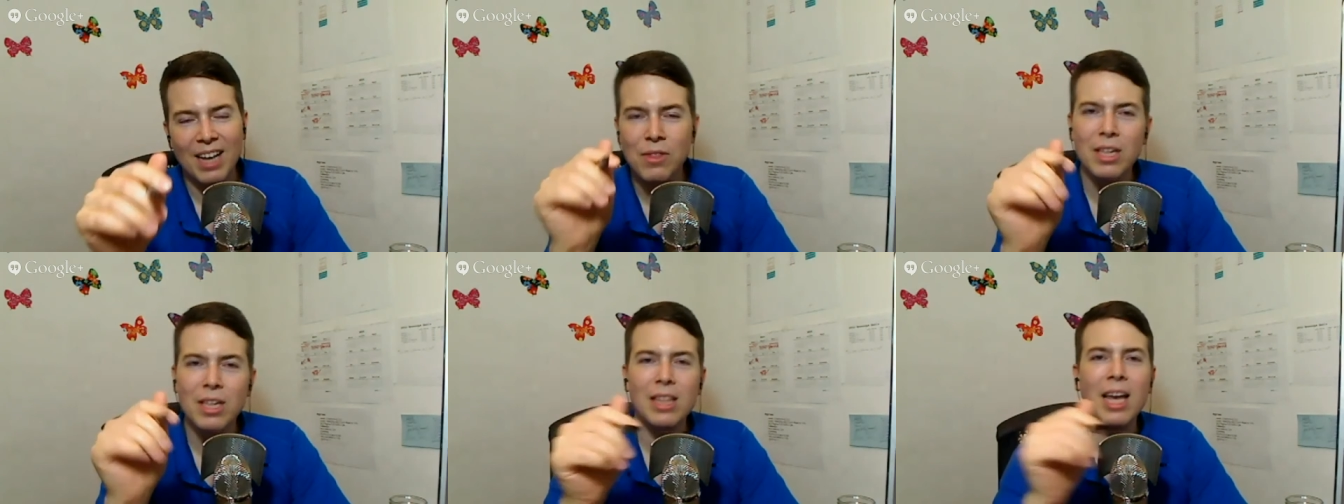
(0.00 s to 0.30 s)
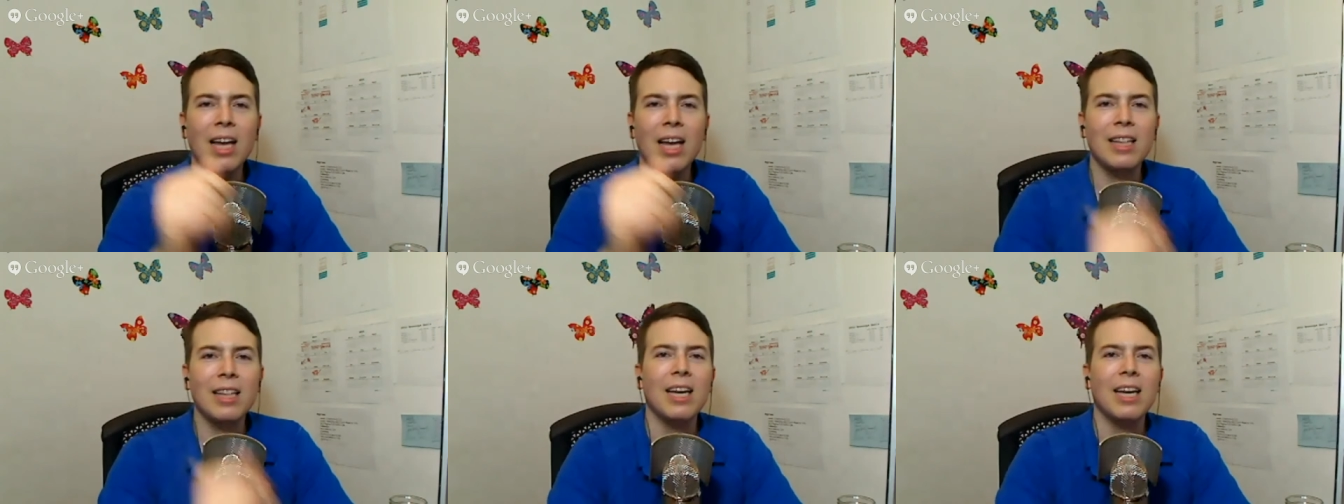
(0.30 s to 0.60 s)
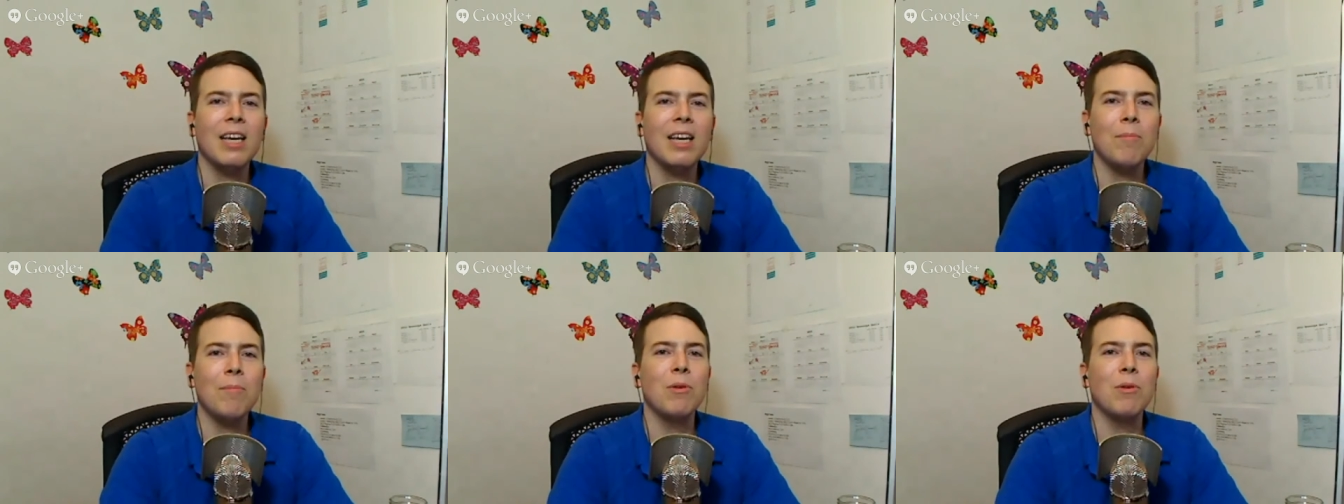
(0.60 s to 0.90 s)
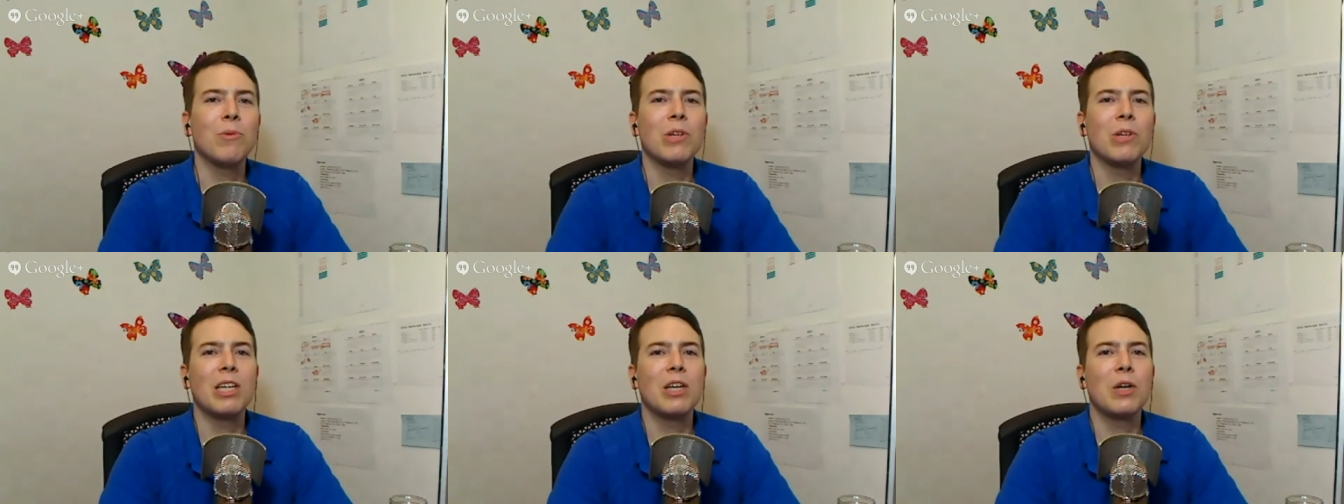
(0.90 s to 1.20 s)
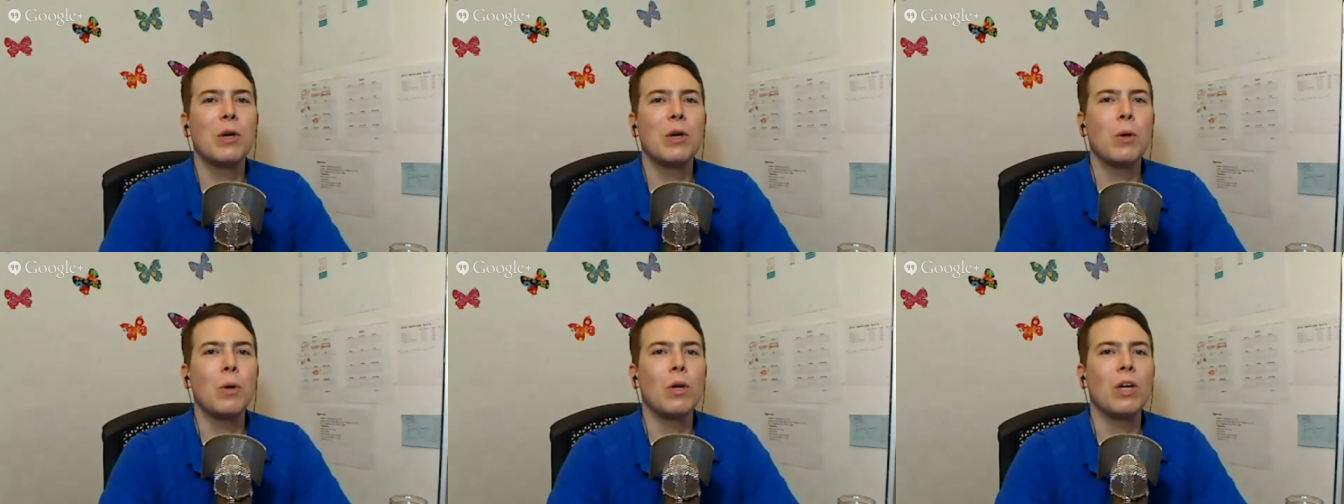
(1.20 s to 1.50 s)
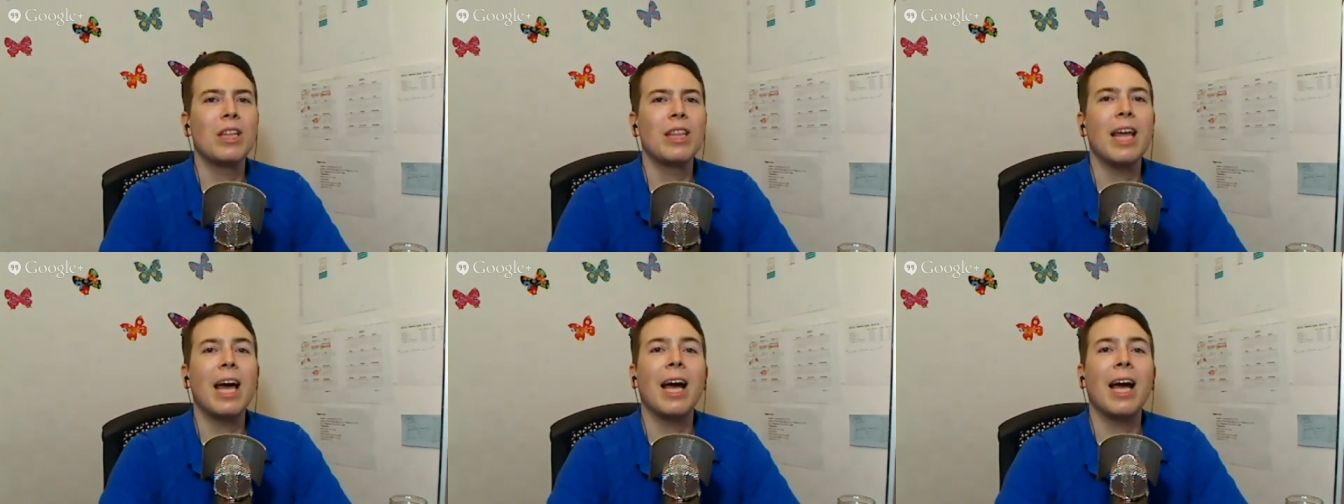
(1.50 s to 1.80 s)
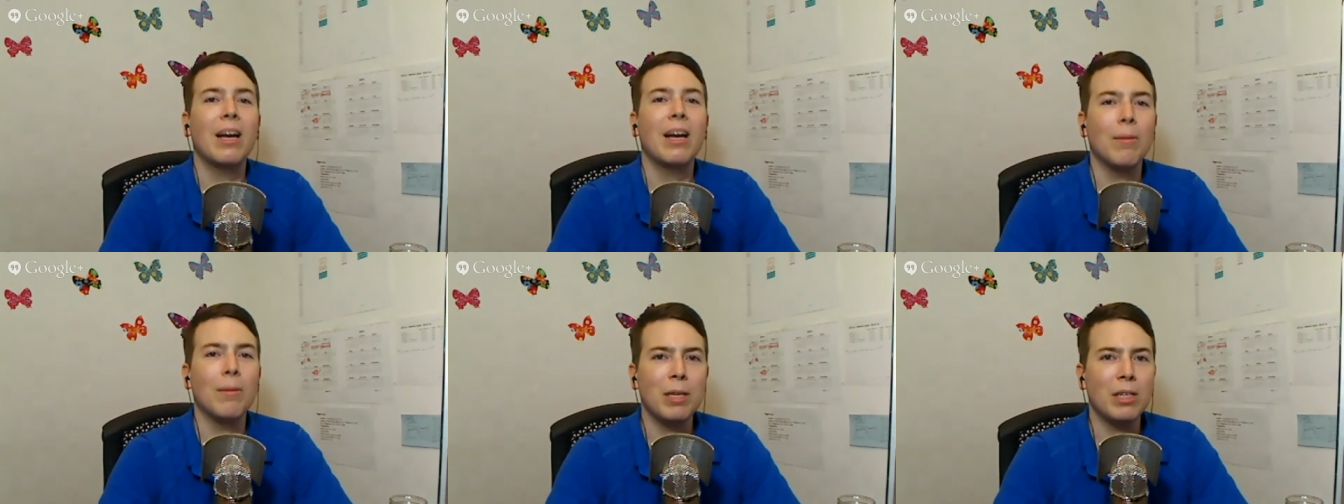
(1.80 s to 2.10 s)
think that can be really cool, and
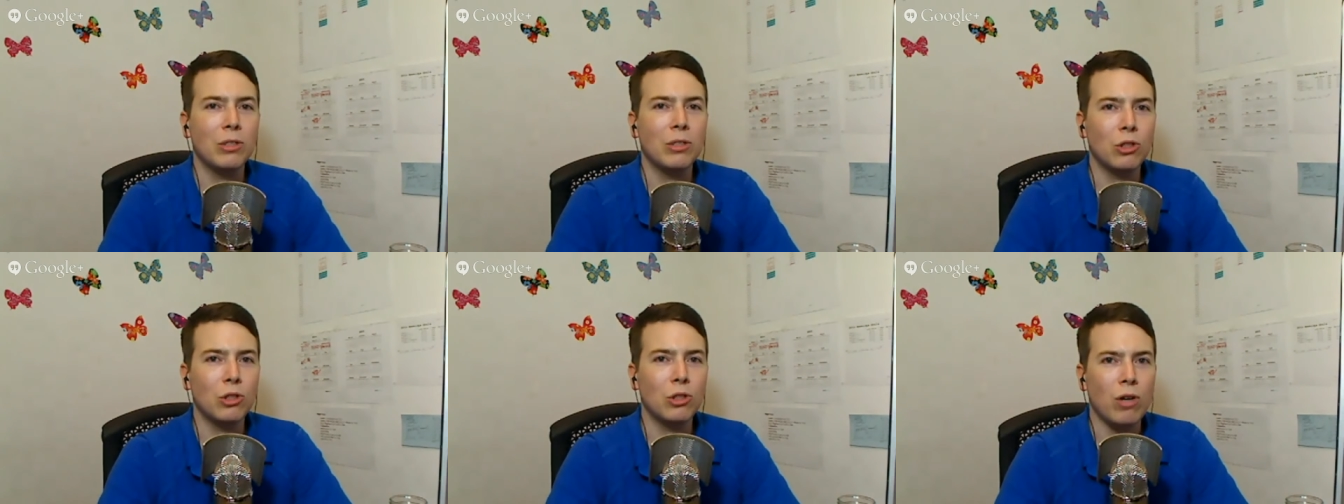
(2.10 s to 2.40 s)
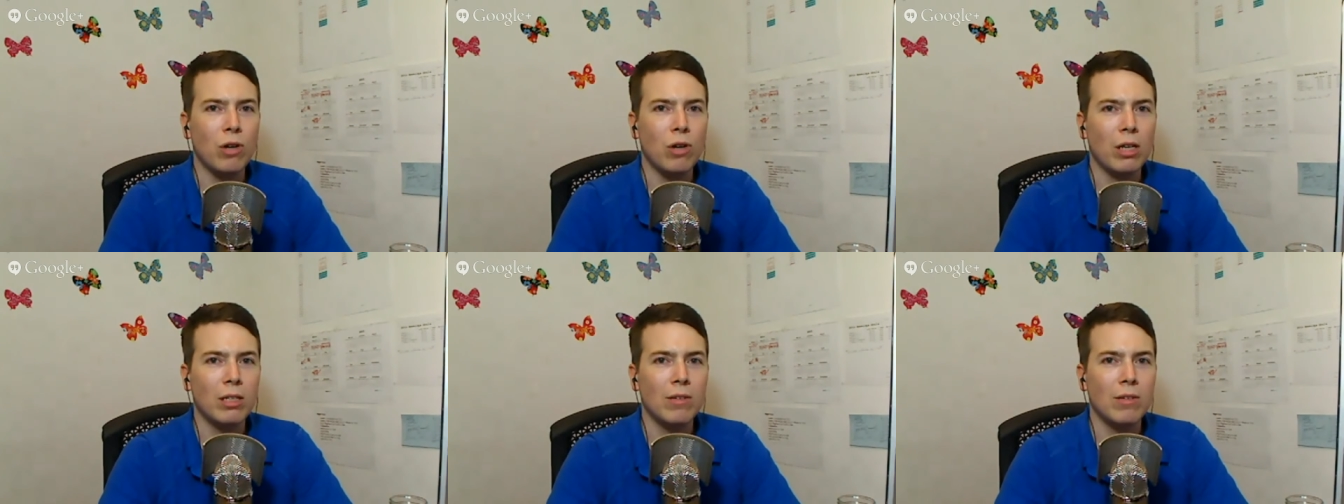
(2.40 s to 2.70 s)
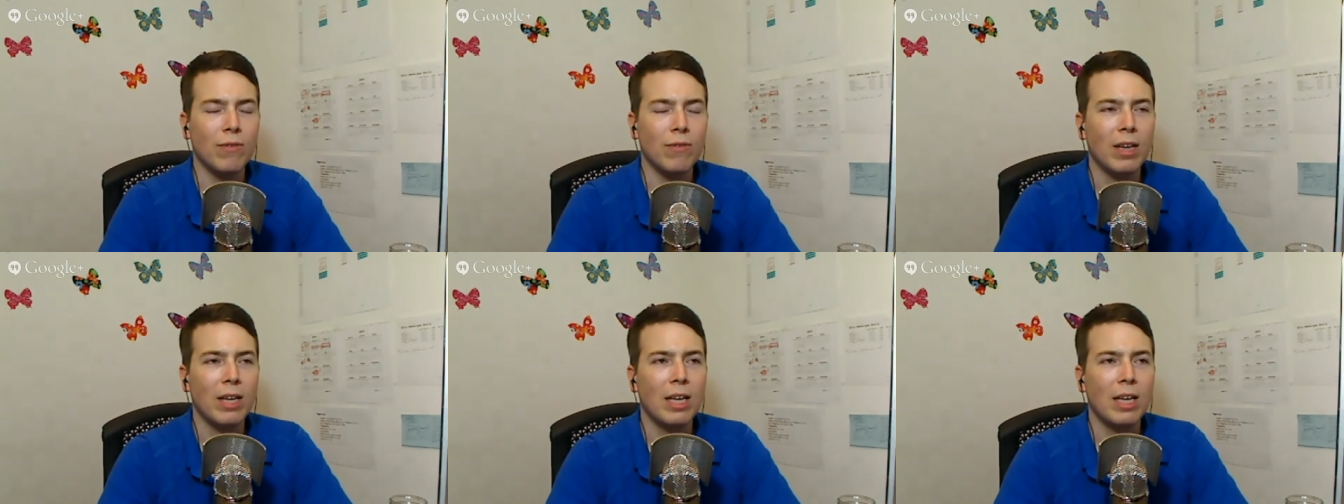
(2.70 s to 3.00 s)
that could be constructive.